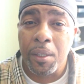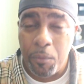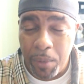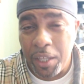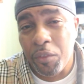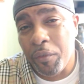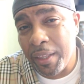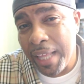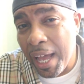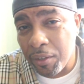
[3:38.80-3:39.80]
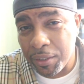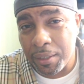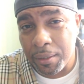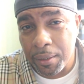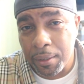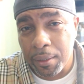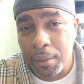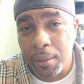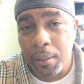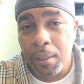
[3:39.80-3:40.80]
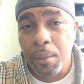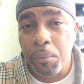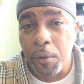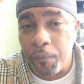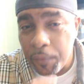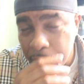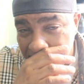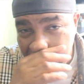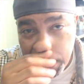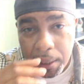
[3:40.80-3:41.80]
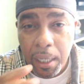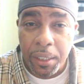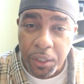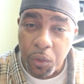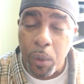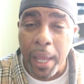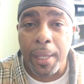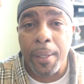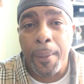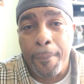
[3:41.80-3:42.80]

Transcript: You made 3,000. Put 1,500 away.